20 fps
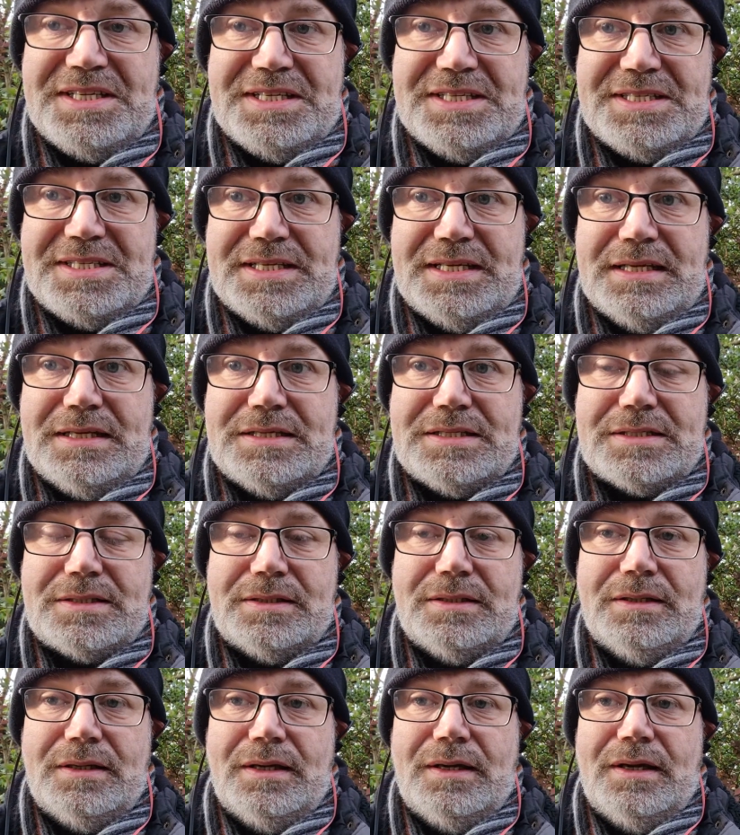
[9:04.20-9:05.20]
seats,
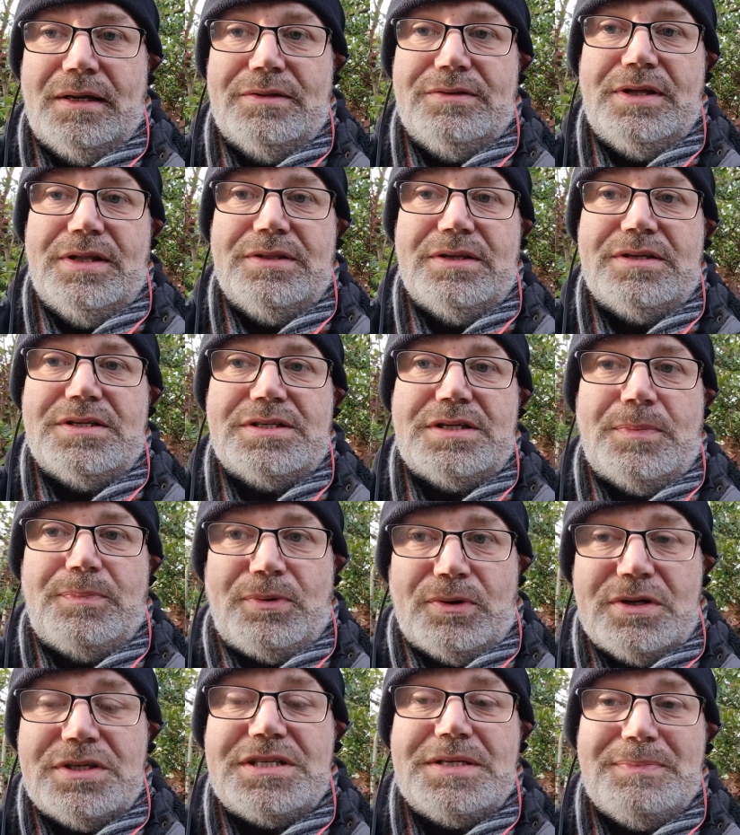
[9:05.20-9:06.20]
then there is a
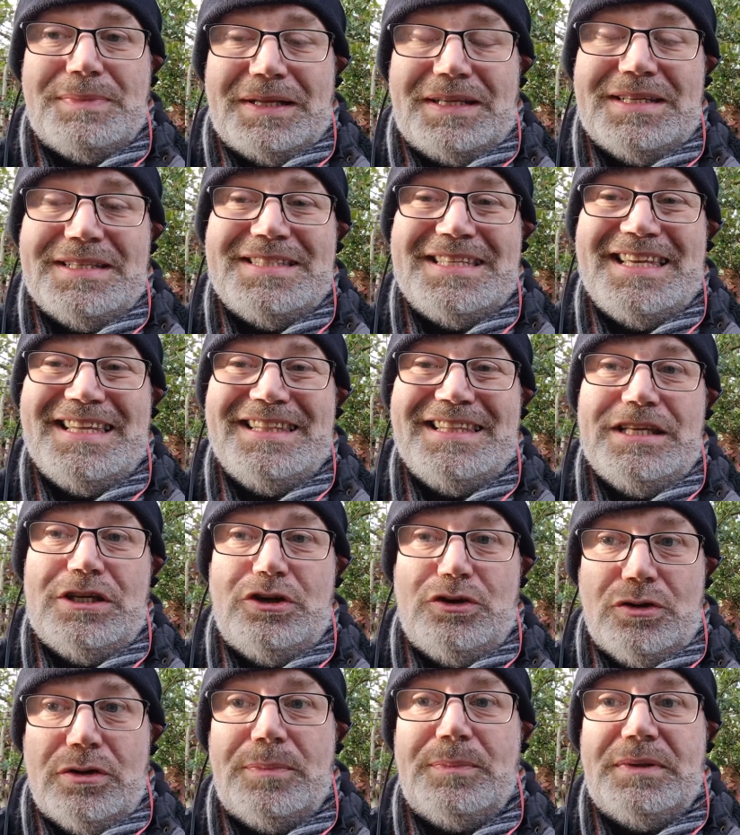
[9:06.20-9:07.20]
possibility that
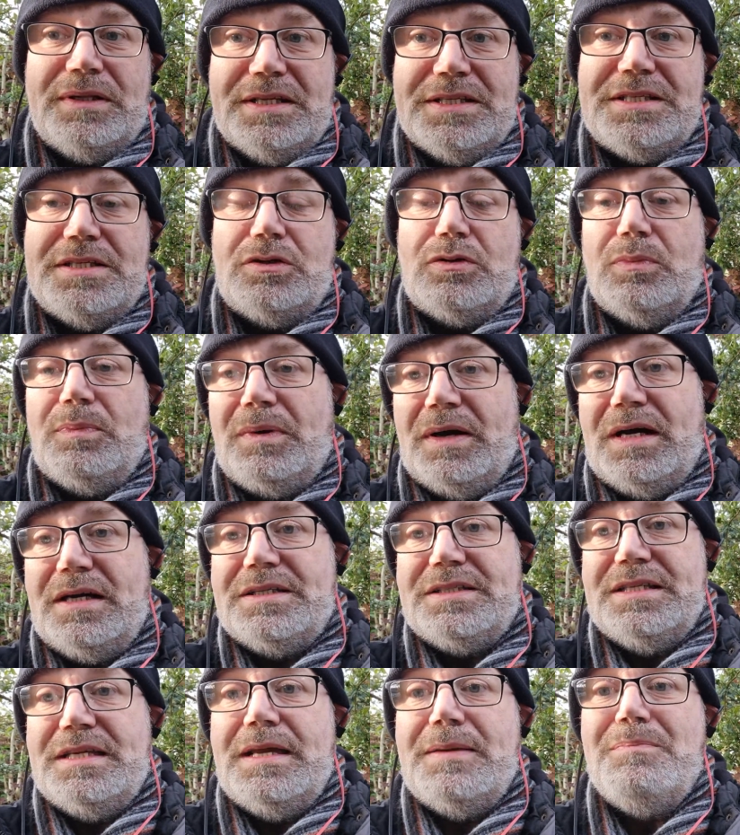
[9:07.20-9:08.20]
your political
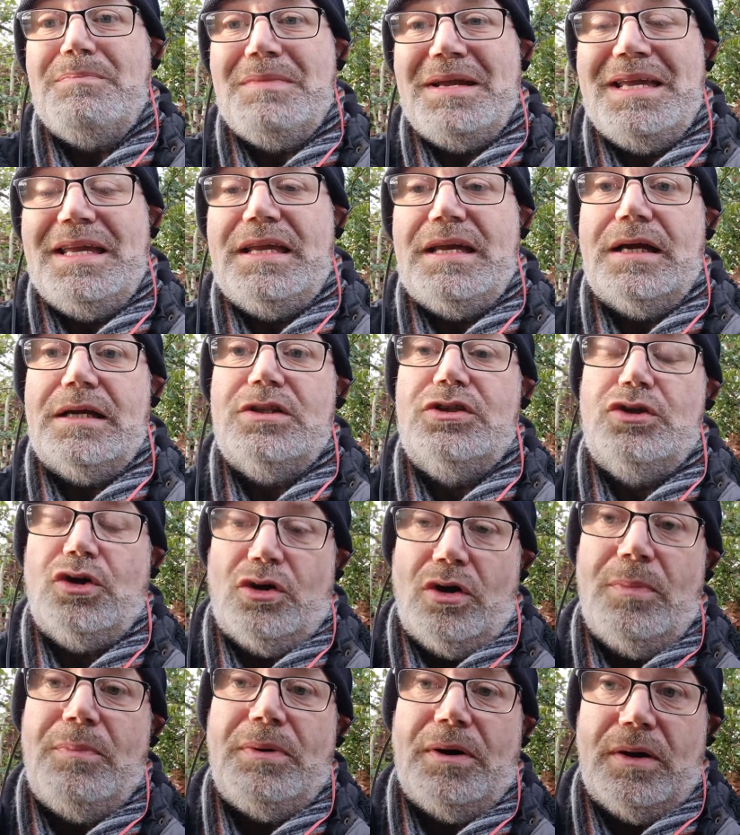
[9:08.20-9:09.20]
party might get a
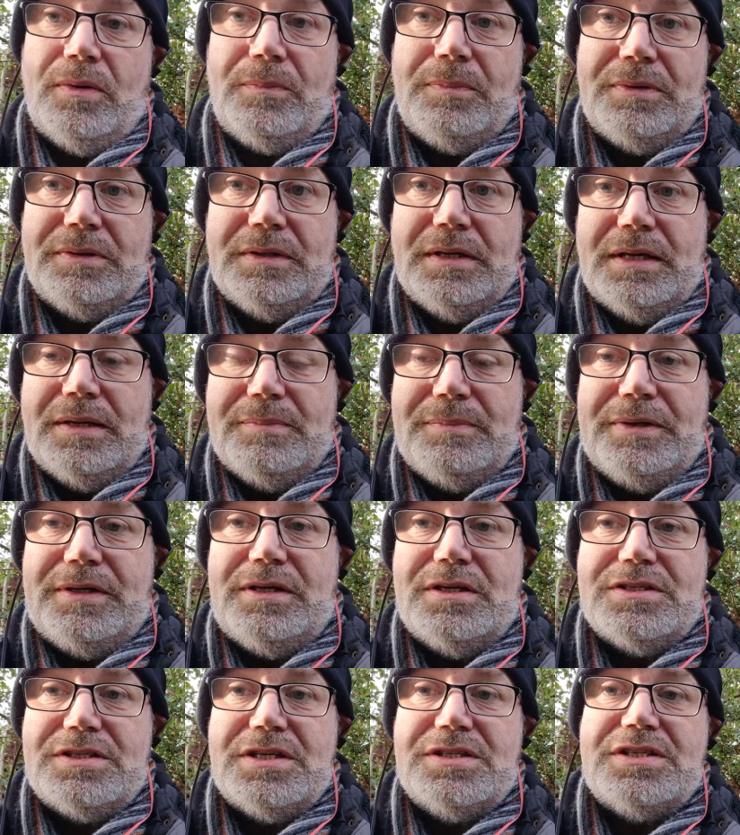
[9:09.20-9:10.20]
top-up
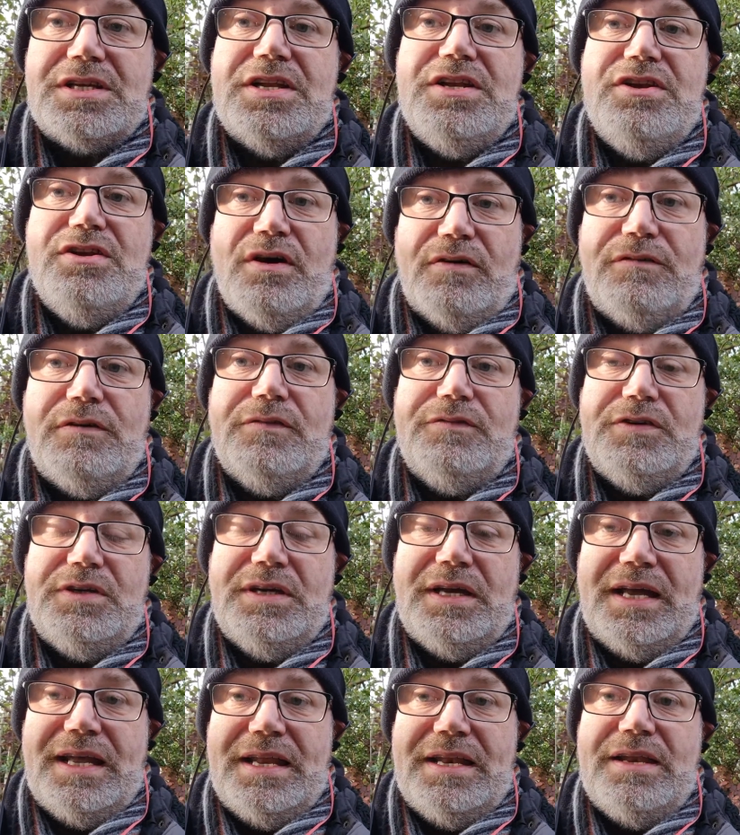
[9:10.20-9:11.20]
because there's enough of
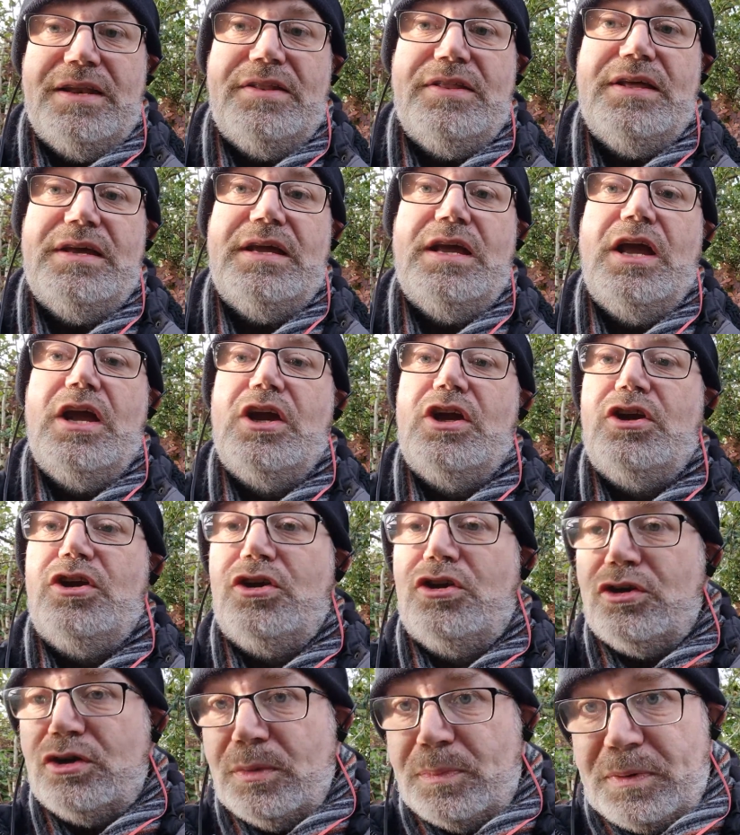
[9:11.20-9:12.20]
you in the
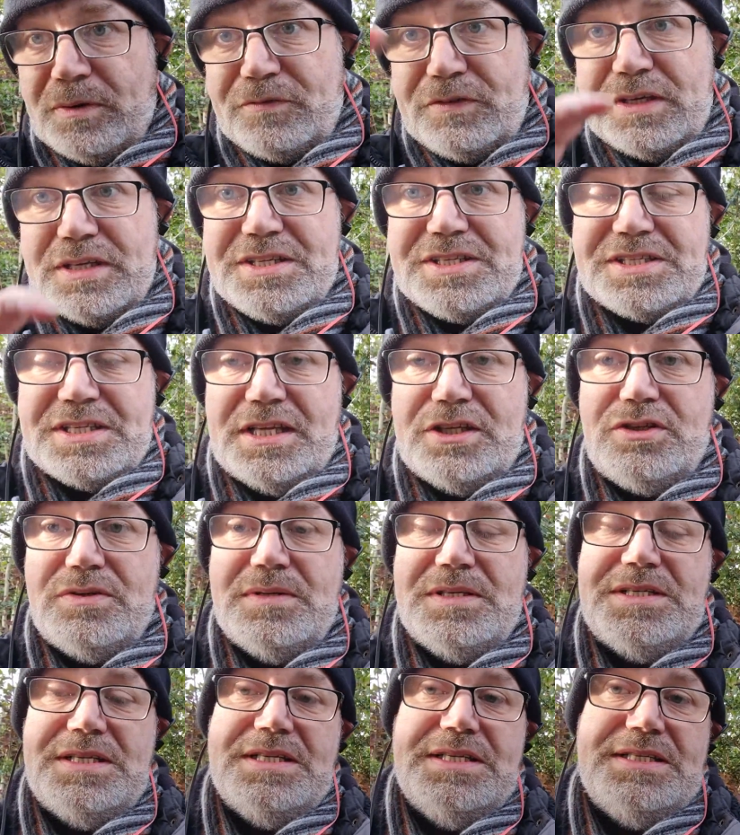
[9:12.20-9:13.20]
group of
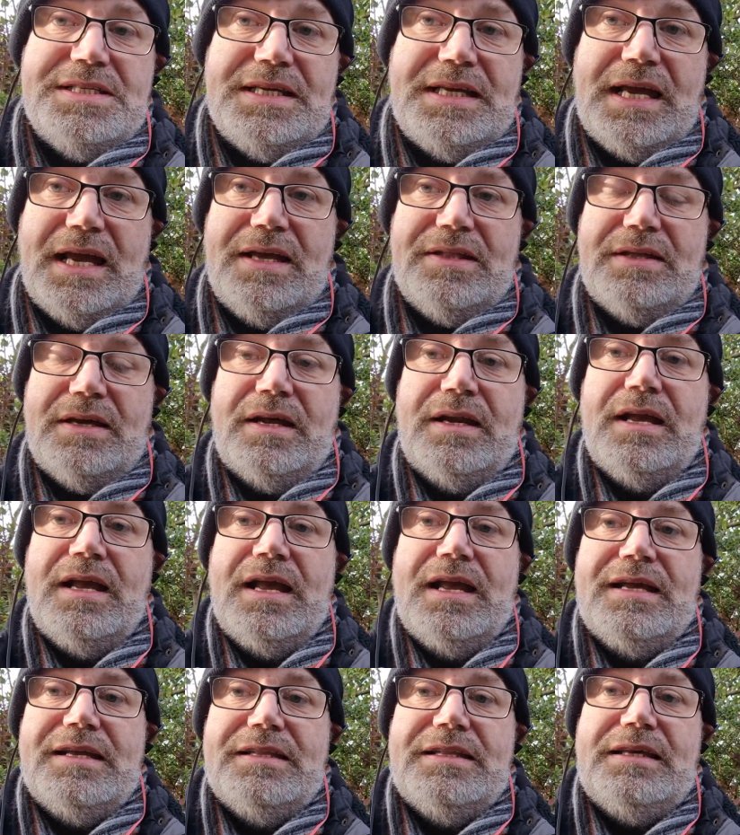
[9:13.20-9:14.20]
constituencies together
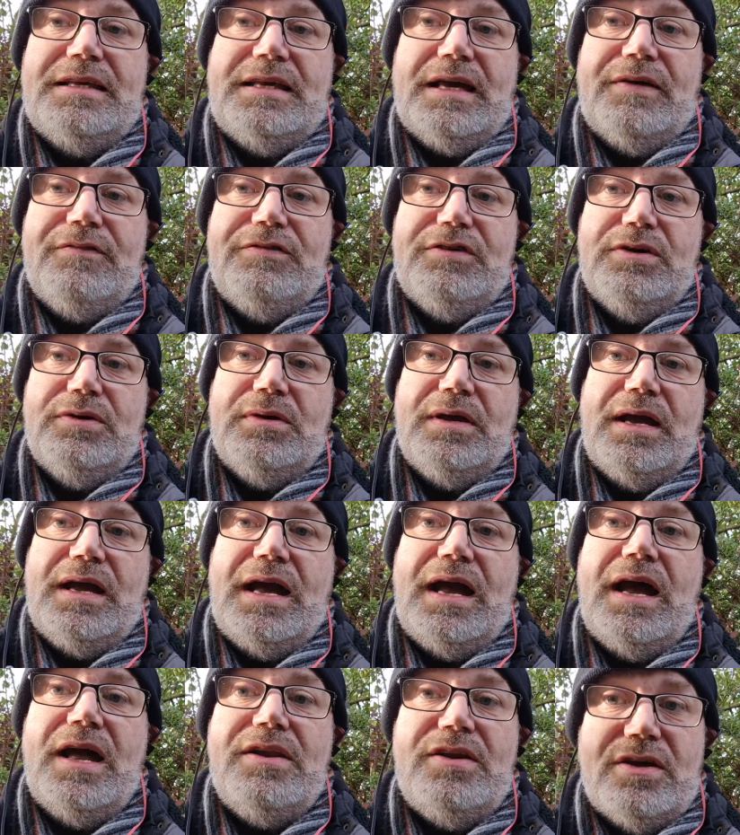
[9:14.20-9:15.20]
that give you
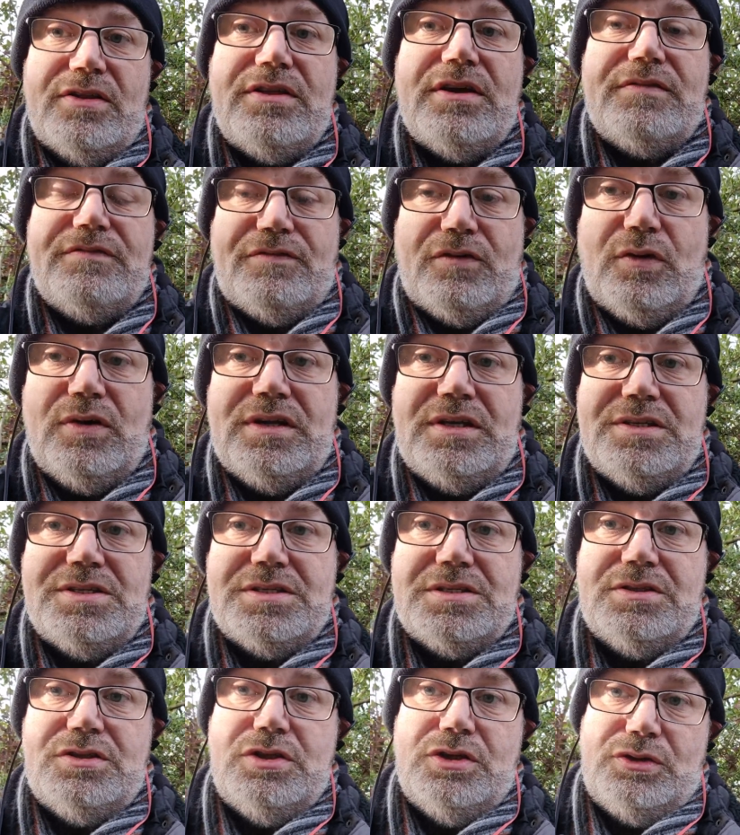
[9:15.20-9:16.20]
another
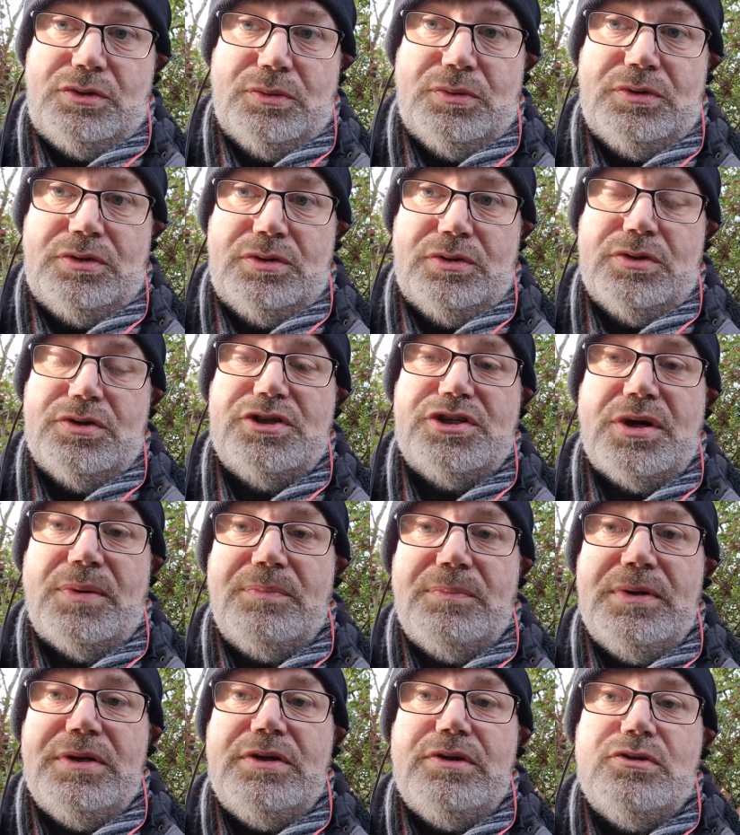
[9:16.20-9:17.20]
voice to go to,
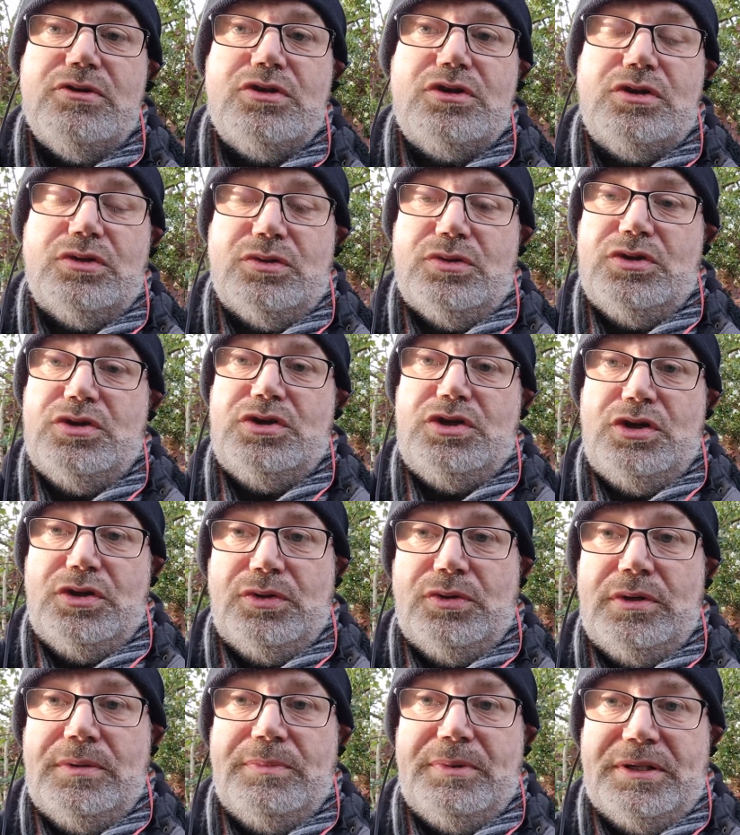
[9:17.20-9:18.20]
somebody who's close to
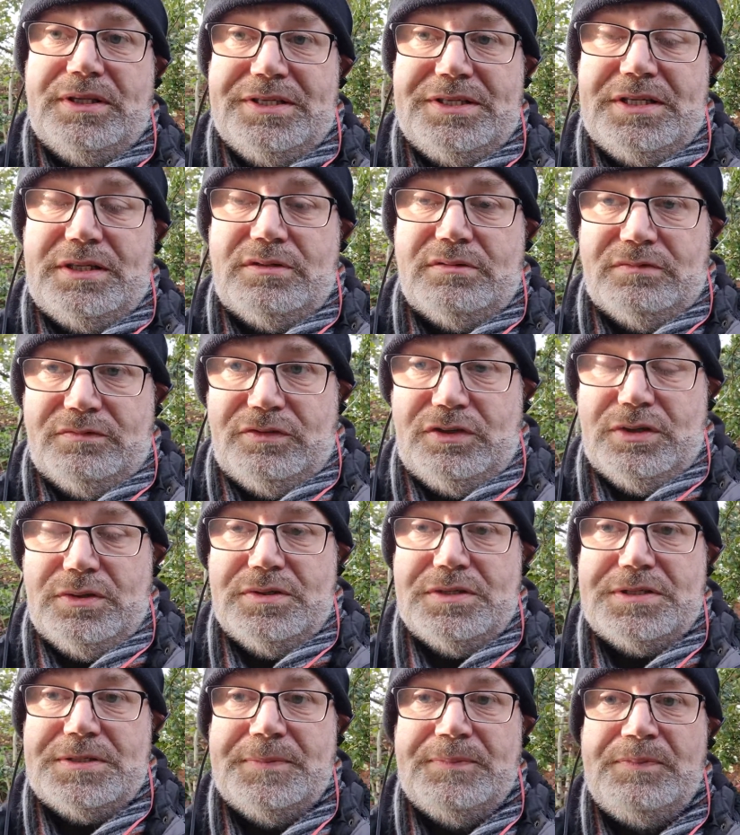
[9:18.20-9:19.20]
your own political
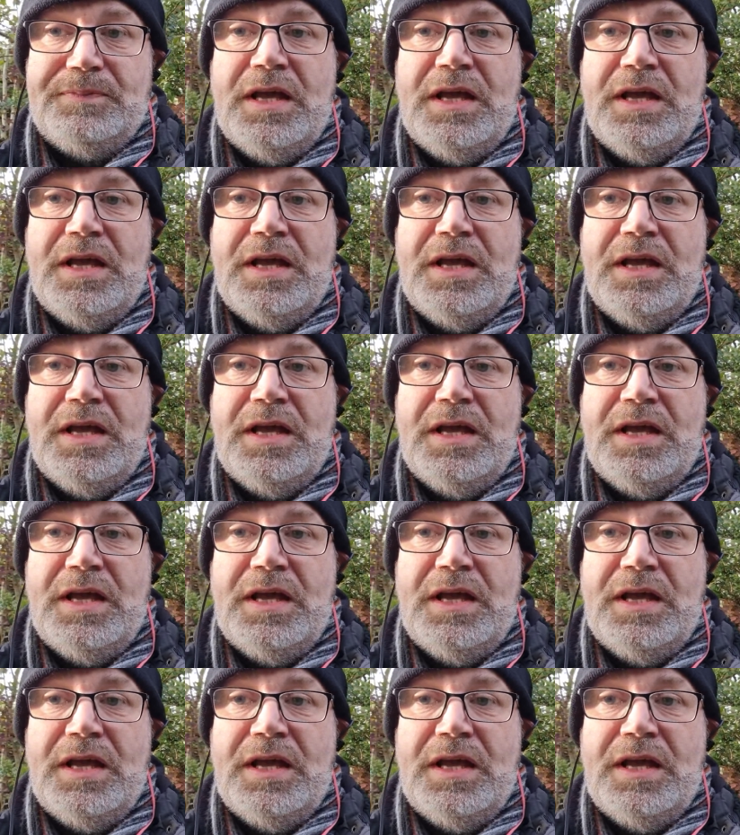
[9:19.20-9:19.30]
views.